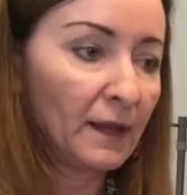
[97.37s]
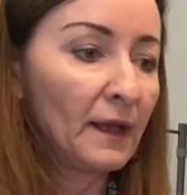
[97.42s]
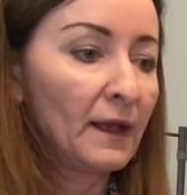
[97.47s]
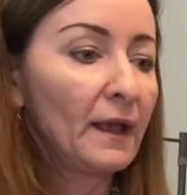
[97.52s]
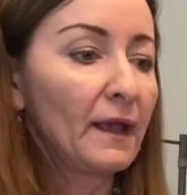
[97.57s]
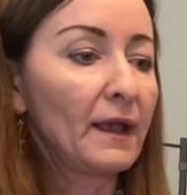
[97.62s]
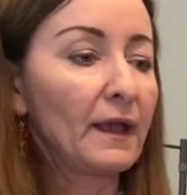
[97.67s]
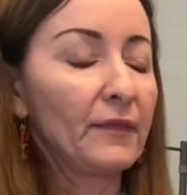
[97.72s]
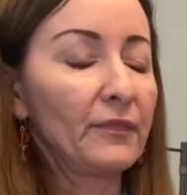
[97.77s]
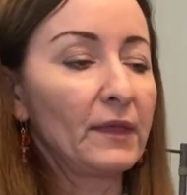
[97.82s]

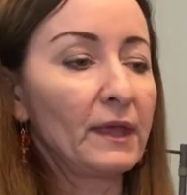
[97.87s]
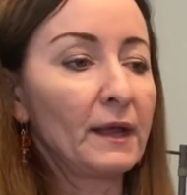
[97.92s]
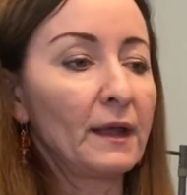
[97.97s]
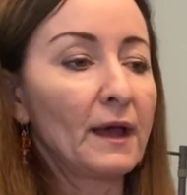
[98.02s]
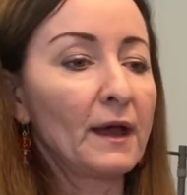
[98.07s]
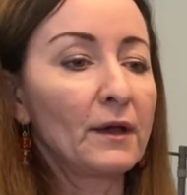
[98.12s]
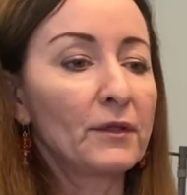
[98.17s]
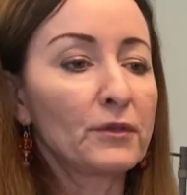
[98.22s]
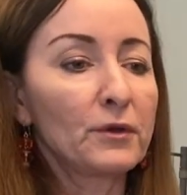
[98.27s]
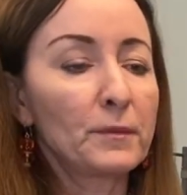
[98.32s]
And then
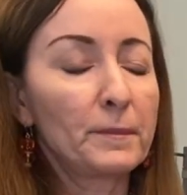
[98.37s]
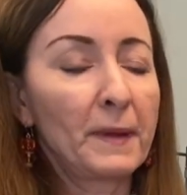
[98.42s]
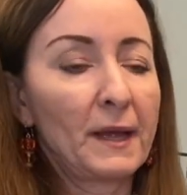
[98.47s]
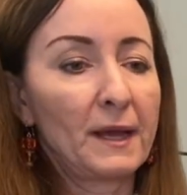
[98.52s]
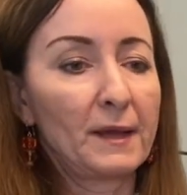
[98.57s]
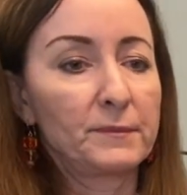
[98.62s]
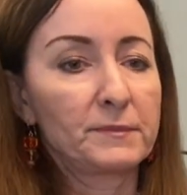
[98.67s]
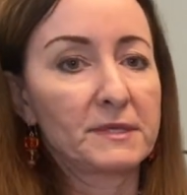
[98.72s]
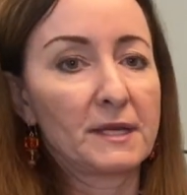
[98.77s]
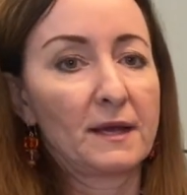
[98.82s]
other
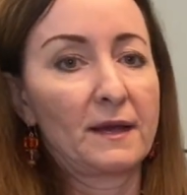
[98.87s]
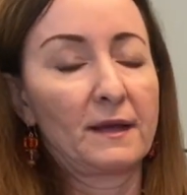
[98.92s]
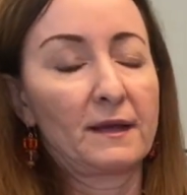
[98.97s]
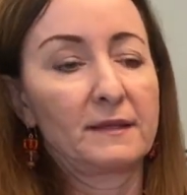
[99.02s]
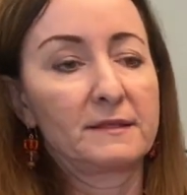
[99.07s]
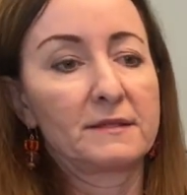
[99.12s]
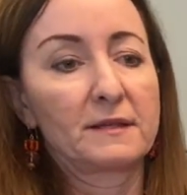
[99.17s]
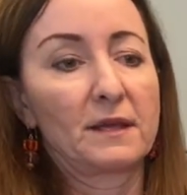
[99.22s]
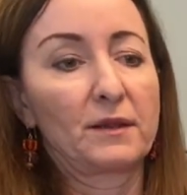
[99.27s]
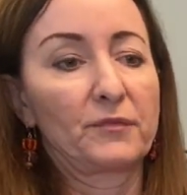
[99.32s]

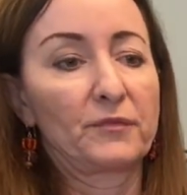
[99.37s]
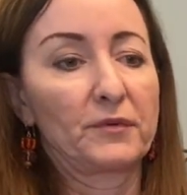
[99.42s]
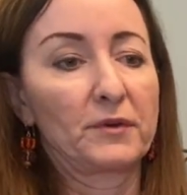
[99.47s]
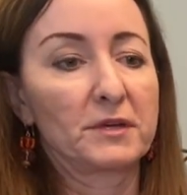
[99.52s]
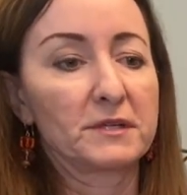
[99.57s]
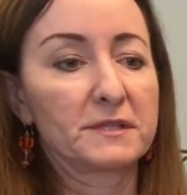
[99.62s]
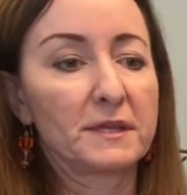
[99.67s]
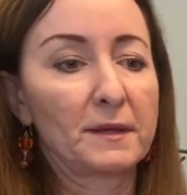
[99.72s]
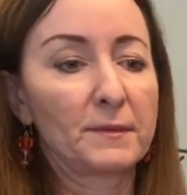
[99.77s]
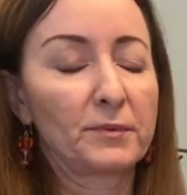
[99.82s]
peptides, like for
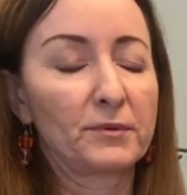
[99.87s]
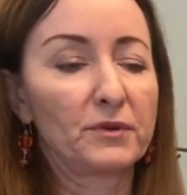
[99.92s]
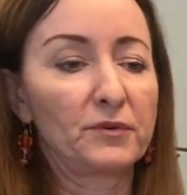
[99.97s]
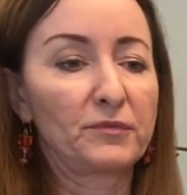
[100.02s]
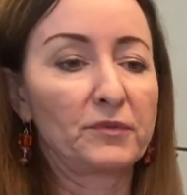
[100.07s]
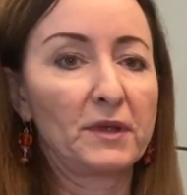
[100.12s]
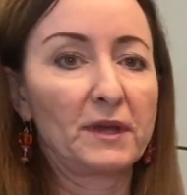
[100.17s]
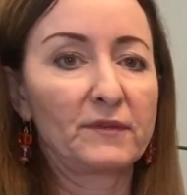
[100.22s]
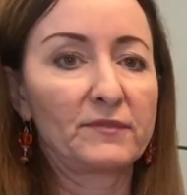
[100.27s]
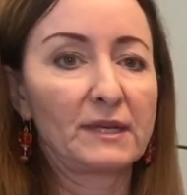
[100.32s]
example, if you
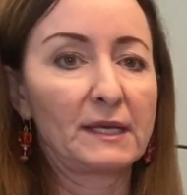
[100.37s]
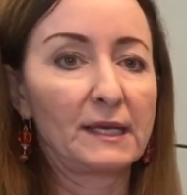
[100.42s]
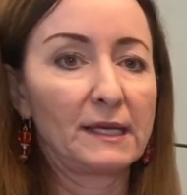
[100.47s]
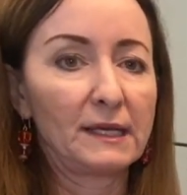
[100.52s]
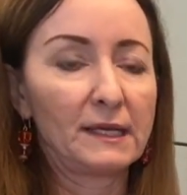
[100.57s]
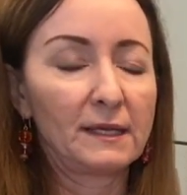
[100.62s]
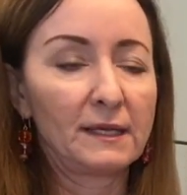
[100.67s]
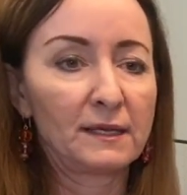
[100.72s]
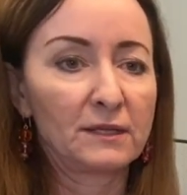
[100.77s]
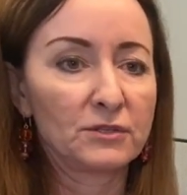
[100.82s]
have a
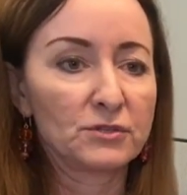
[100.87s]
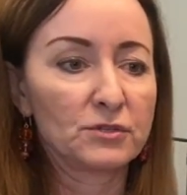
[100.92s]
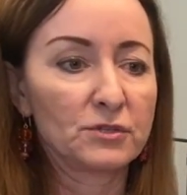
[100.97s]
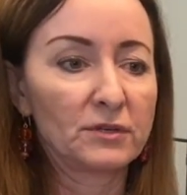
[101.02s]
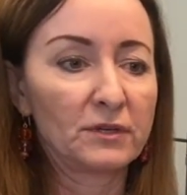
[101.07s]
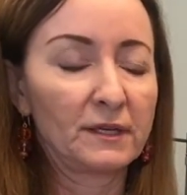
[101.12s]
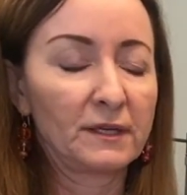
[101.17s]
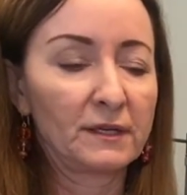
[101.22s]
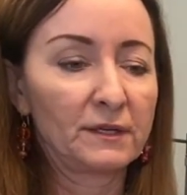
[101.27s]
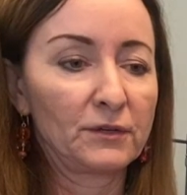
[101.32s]
knee
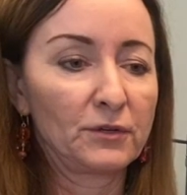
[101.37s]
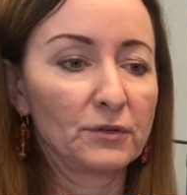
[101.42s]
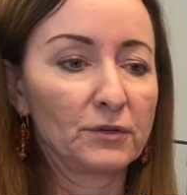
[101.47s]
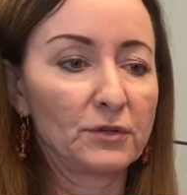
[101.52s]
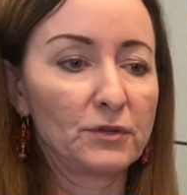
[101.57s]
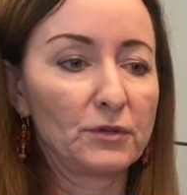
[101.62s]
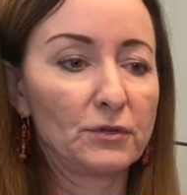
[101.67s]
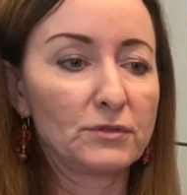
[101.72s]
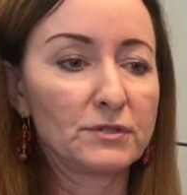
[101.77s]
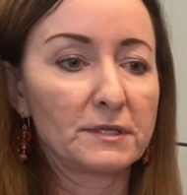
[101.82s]
injury and you're
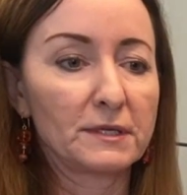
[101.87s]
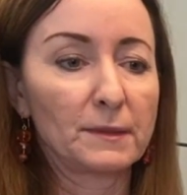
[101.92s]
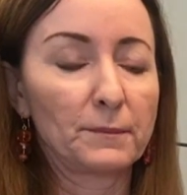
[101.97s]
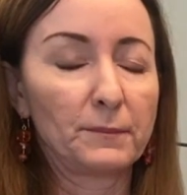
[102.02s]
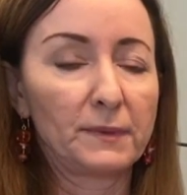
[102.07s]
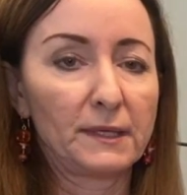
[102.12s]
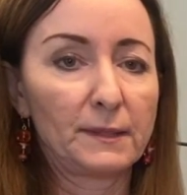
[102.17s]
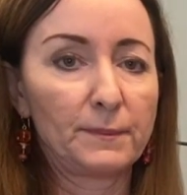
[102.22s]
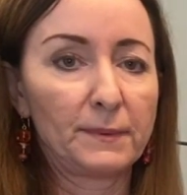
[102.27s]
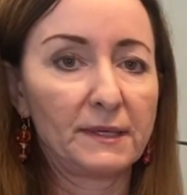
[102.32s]
using
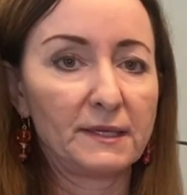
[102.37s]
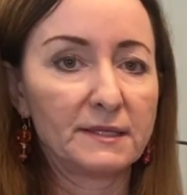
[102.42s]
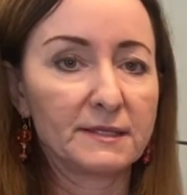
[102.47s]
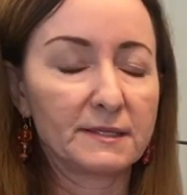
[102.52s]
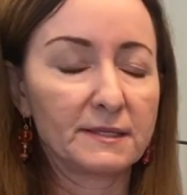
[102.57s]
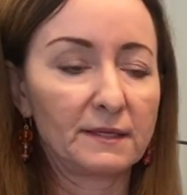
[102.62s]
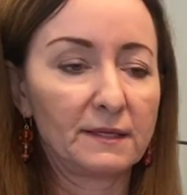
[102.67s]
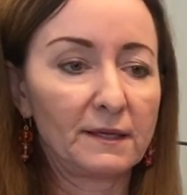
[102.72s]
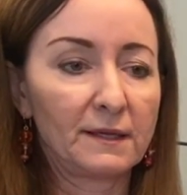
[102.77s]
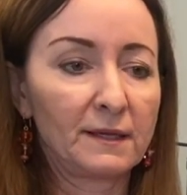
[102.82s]

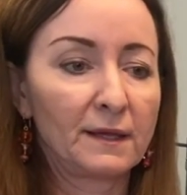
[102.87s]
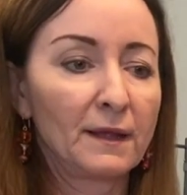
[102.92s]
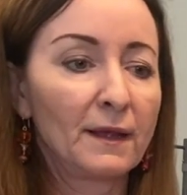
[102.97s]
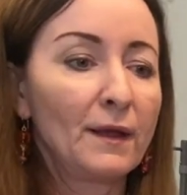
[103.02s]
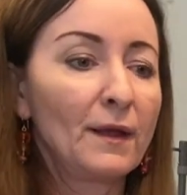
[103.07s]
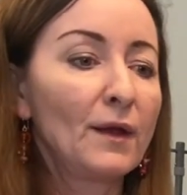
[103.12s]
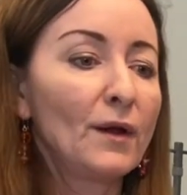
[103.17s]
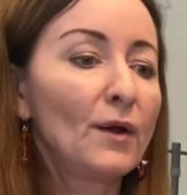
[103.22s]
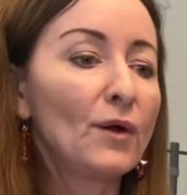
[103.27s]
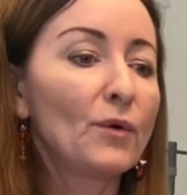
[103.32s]
BPC,
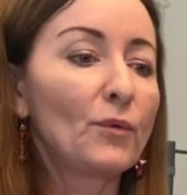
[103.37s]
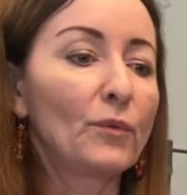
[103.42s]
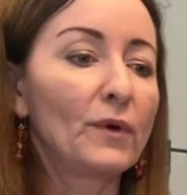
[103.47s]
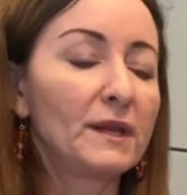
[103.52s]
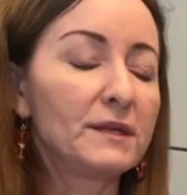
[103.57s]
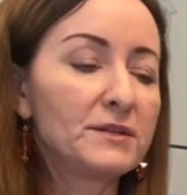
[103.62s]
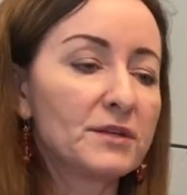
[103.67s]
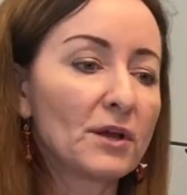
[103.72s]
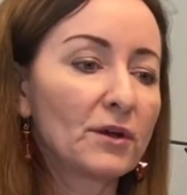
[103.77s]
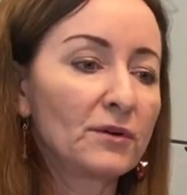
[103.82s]
we
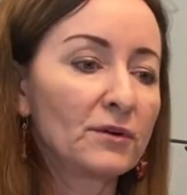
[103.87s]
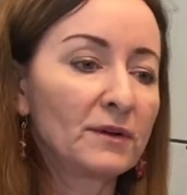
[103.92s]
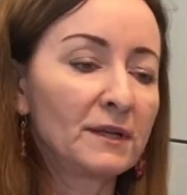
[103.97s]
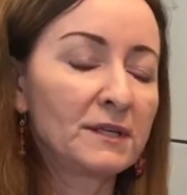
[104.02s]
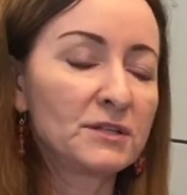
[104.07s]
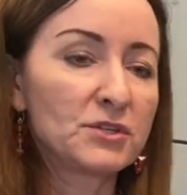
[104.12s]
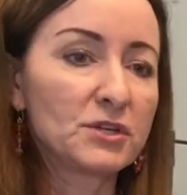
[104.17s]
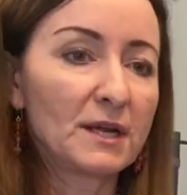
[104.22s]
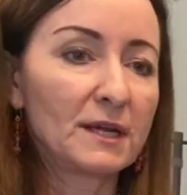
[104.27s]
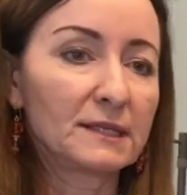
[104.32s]
don't
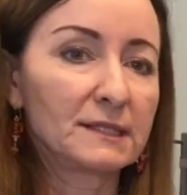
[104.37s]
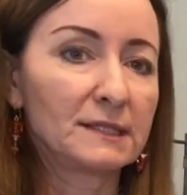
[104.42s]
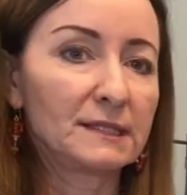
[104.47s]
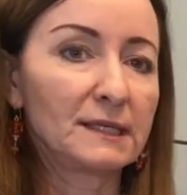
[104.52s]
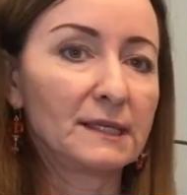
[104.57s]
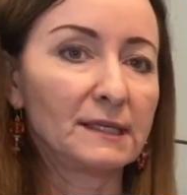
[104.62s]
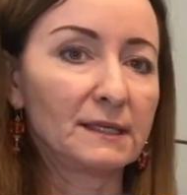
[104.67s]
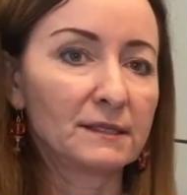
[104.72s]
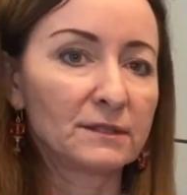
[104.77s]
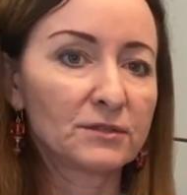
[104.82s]
inject it
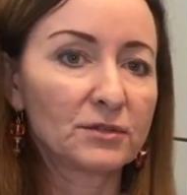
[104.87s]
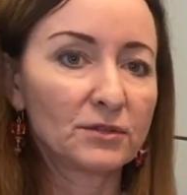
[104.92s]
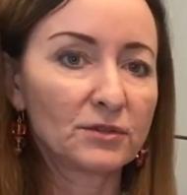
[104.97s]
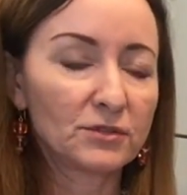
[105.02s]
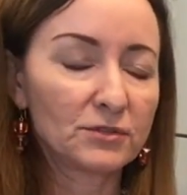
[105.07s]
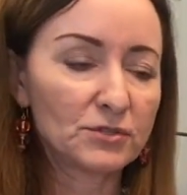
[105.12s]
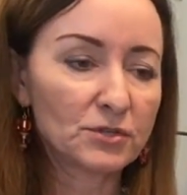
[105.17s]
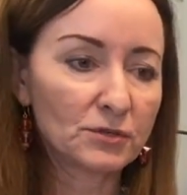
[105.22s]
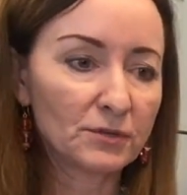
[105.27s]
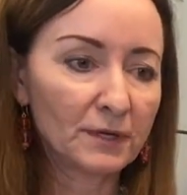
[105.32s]
into the
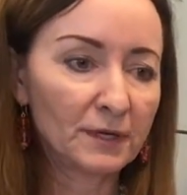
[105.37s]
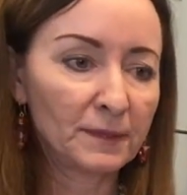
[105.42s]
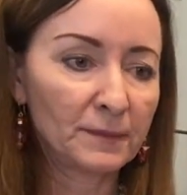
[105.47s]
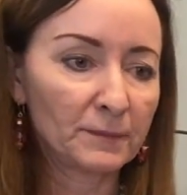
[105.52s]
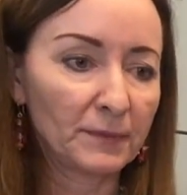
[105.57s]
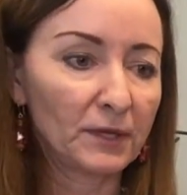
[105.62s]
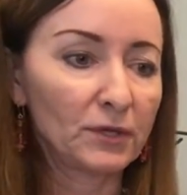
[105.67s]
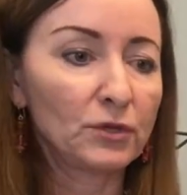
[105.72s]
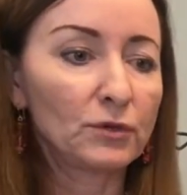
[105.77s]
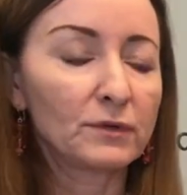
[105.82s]
joint,
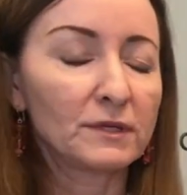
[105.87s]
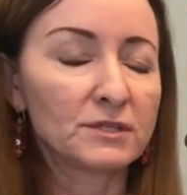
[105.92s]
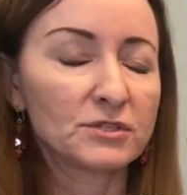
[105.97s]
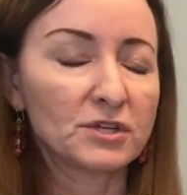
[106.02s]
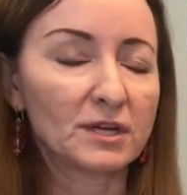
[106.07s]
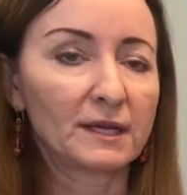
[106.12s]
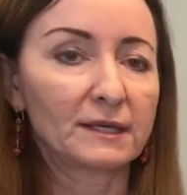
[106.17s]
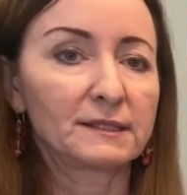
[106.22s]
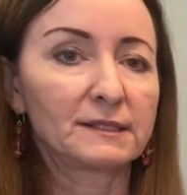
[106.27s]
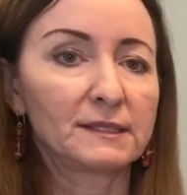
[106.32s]
but you
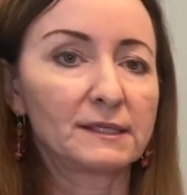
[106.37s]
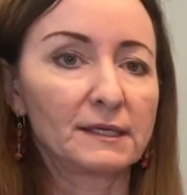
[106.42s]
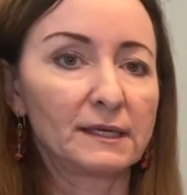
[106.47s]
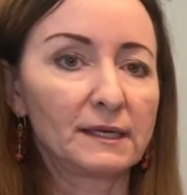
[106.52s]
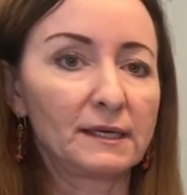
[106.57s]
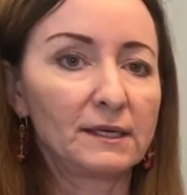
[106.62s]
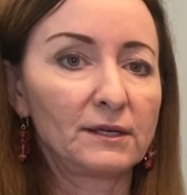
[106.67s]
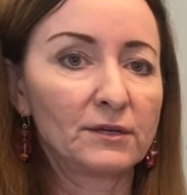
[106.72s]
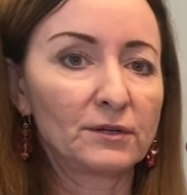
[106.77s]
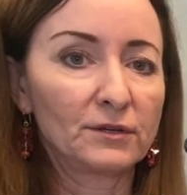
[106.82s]
inject it
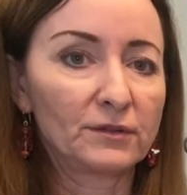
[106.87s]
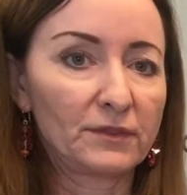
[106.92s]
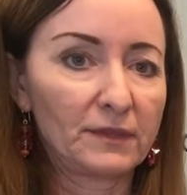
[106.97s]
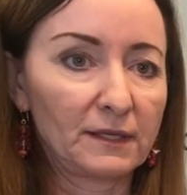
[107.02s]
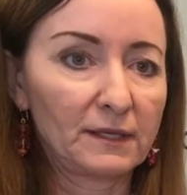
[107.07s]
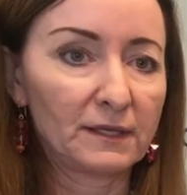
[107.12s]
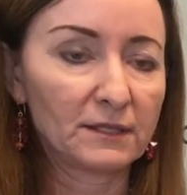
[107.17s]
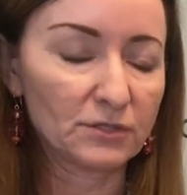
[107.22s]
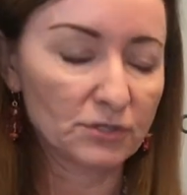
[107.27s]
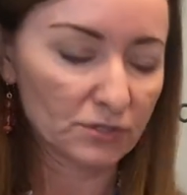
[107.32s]
near the
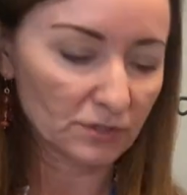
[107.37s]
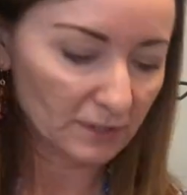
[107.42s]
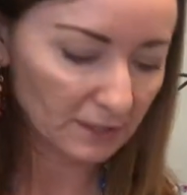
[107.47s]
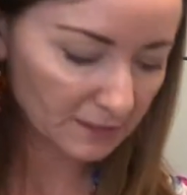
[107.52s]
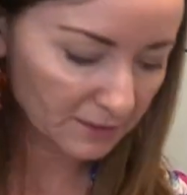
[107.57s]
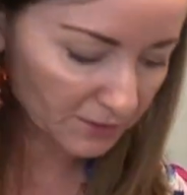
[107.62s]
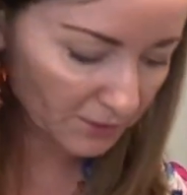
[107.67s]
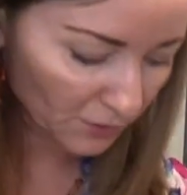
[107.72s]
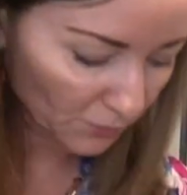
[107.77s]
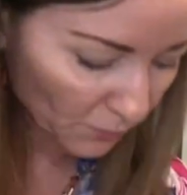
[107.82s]
injury.
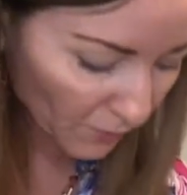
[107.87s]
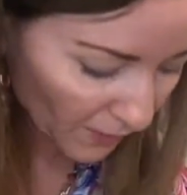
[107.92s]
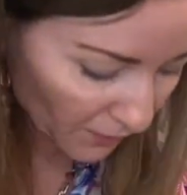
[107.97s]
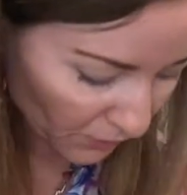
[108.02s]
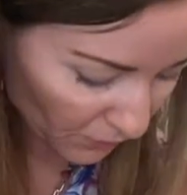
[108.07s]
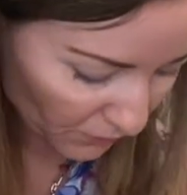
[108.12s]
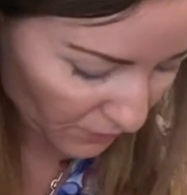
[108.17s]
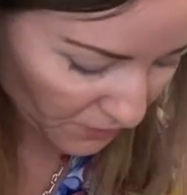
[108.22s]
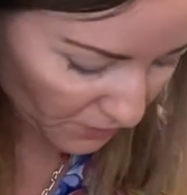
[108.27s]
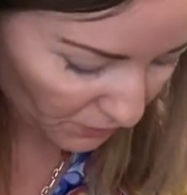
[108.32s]
So what you
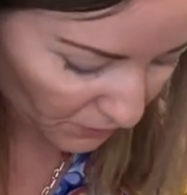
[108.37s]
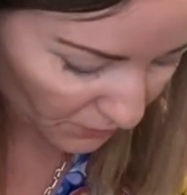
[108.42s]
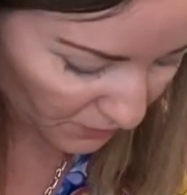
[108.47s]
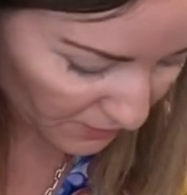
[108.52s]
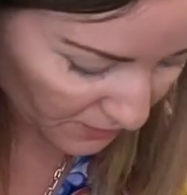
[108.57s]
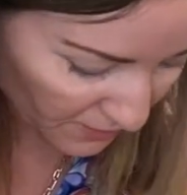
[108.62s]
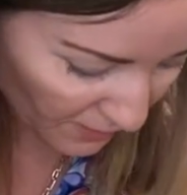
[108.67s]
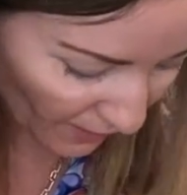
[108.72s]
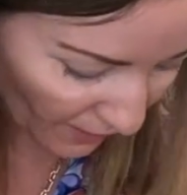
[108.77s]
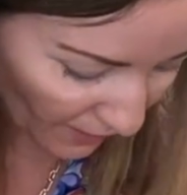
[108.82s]
would do is